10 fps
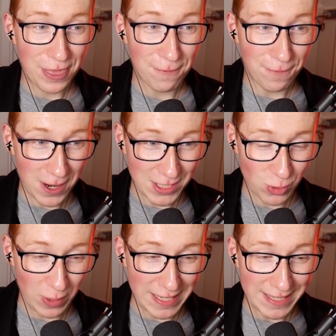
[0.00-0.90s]
the
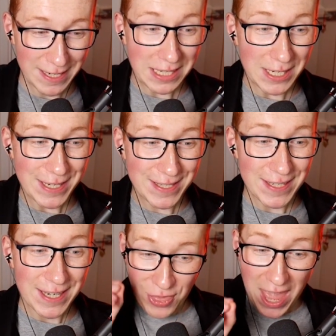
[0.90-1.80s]
first tweet
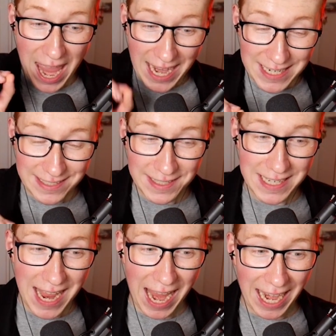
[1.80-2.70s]
because the
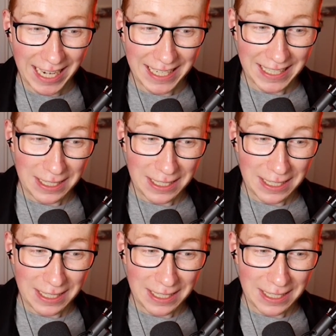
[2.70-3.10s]
NCA,